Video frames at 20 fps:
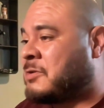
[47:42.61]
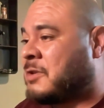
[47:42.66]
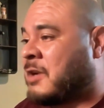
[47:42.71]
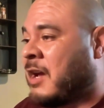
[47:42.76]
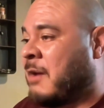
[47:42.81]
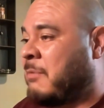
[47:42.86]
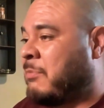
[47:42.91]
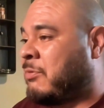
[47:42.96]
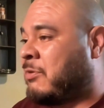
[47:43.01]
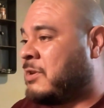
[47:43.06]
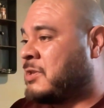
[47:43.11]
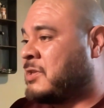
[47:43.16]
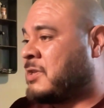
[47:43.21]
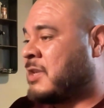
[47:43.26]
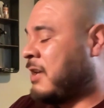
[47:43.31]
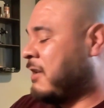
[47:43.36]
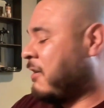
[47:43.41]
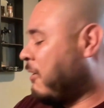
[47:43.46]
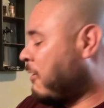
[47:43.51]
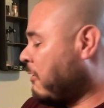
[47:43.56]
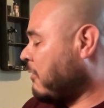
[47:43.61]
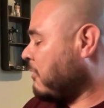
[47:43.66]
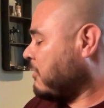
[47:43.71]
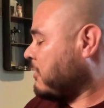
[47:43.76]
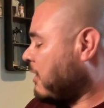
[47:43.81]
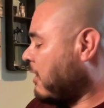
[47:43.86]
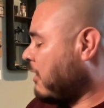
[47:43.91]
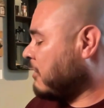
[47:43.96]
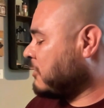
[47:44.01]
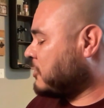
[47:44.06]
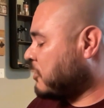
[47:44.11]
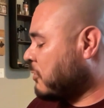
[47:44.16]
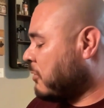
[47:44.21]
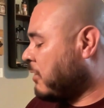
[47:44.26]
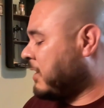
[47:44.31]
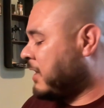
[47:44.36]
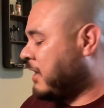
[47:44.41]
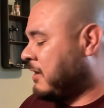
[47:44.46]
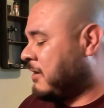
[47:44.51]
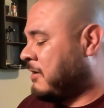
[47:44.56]
I appreciate all y'all
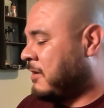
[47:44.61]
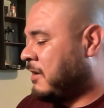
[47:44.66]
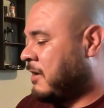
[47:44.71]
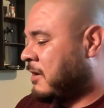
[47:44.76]
joining